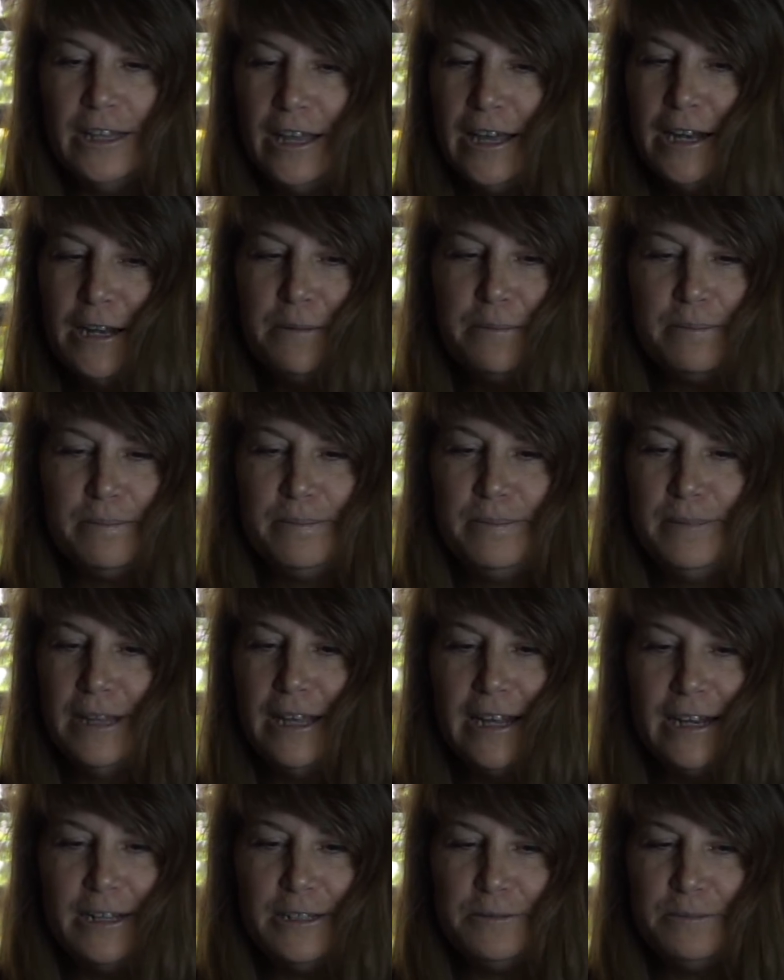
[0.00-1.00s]
let
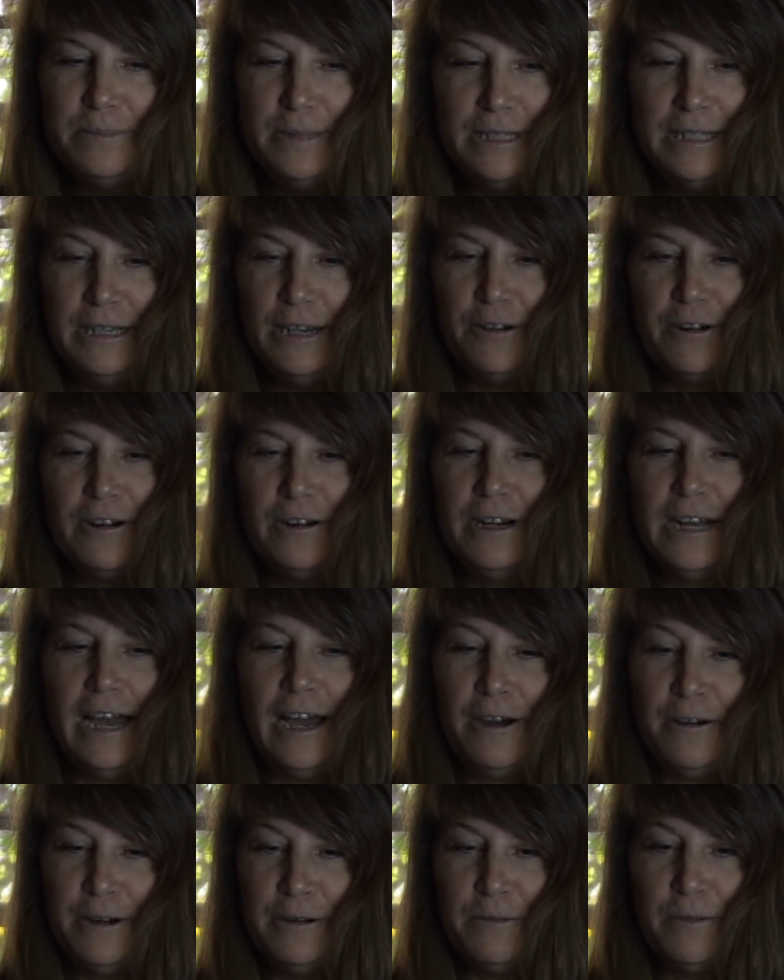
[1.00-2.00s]
it be heard
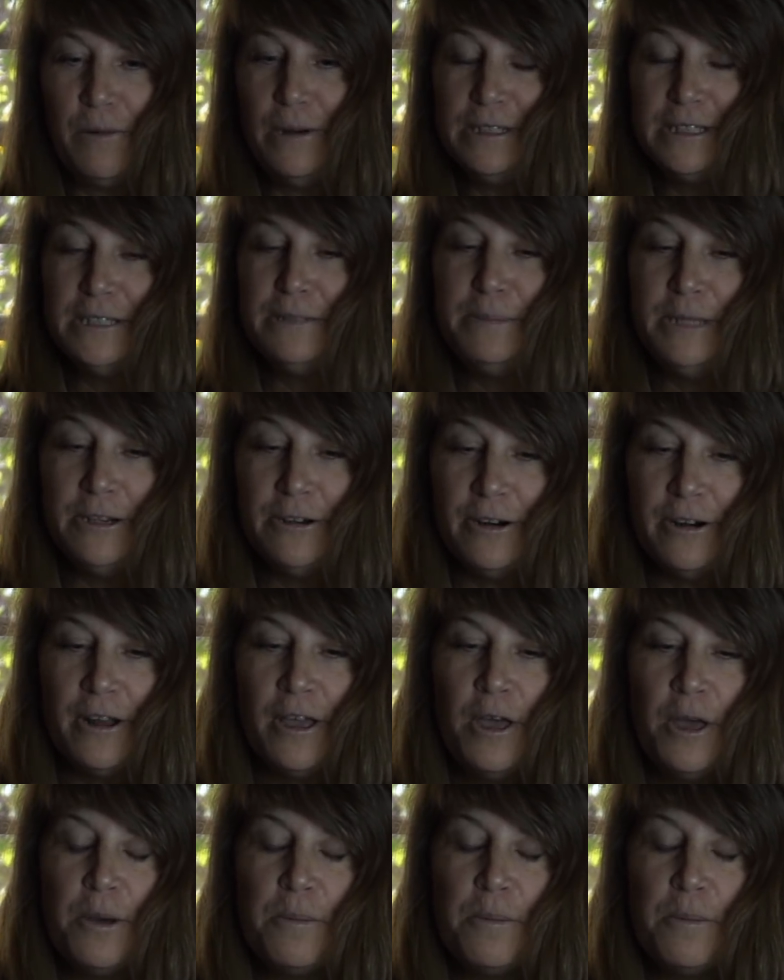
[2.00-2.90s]
how it wants to be heard.